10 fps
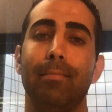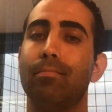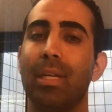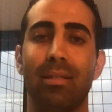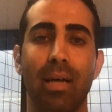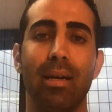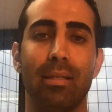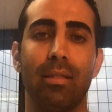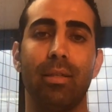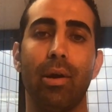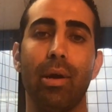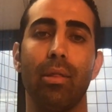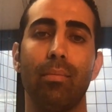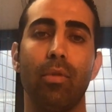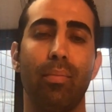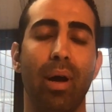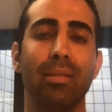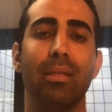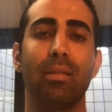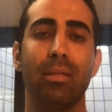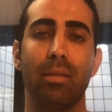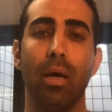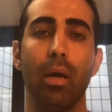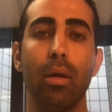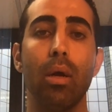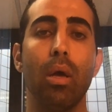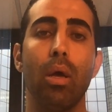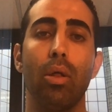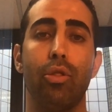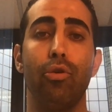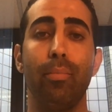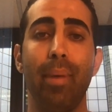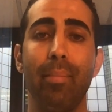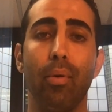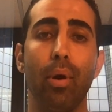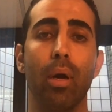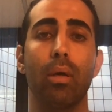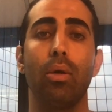It's not necessary. The process is done through paperwork.